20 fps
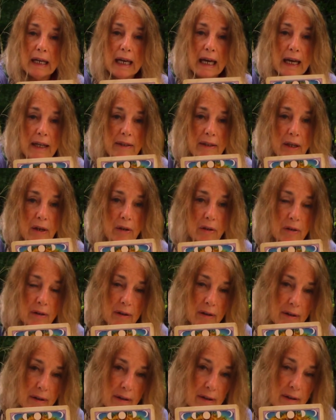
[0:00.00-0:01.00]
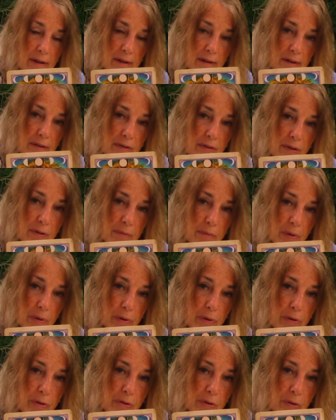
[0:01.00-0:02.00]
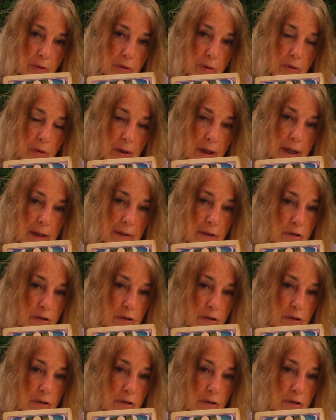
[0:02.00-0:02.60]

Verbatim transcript: and then the symbol, the circle, and the